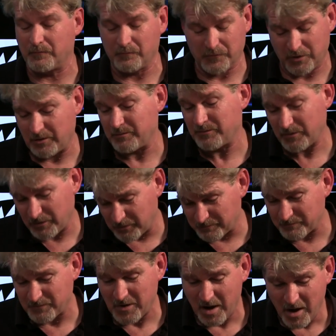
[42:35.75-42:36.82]
you're, you're
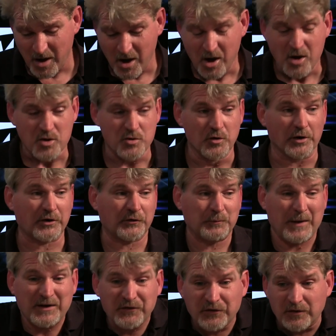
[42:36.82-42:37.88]
you're
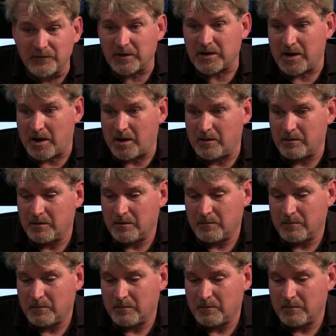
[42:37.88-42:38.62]
expensive again.